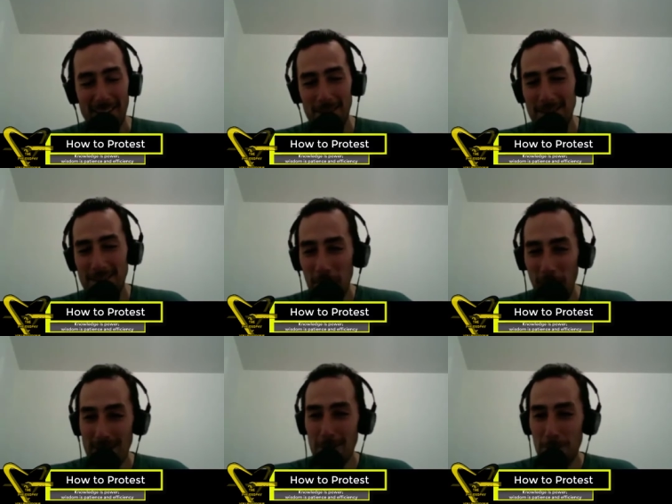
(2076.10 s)
doing some
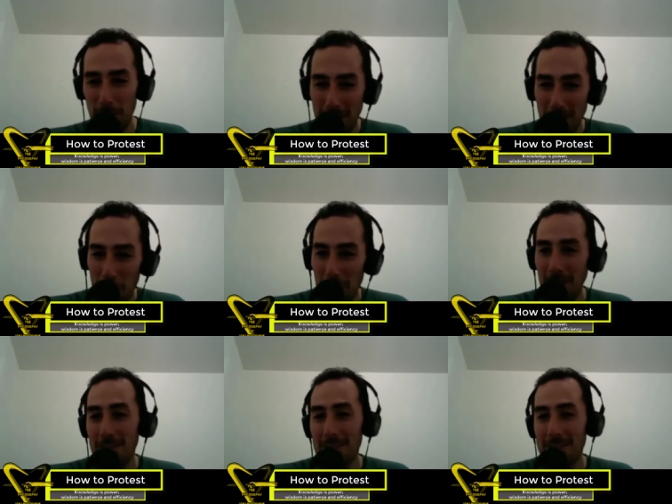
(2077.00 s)
master plan
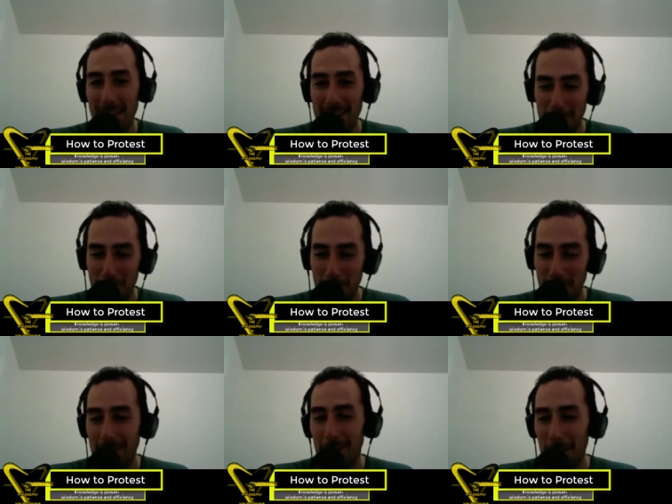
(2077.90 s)
nobody understands. Don't
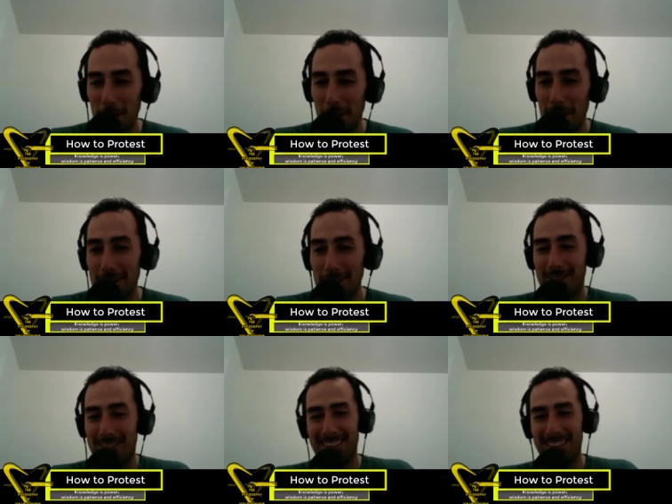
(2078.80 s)
worry, it's all going to work out.
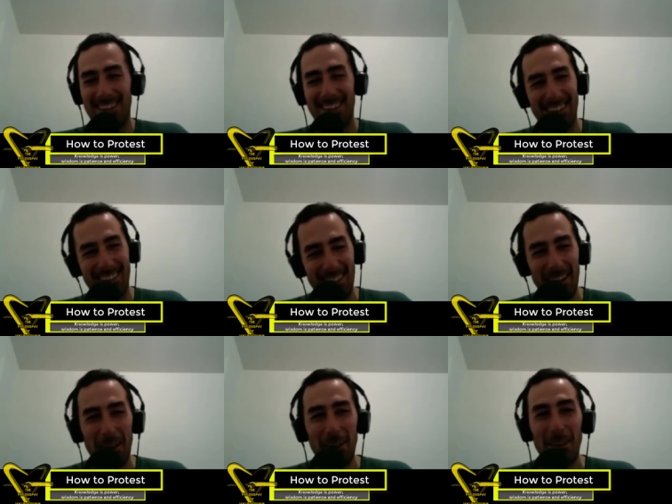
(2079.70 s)

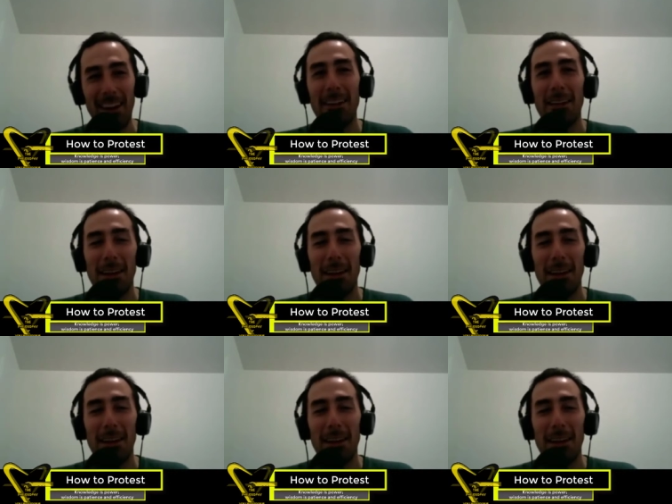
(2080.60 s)
Right.